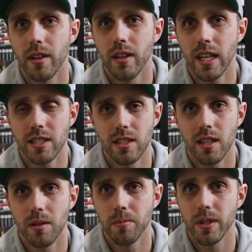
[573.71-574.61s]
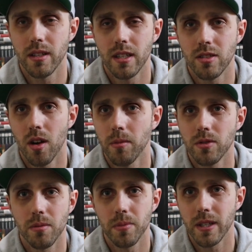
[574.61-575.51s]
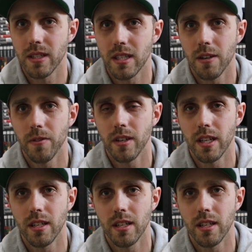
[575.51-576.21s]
it's almost completely different.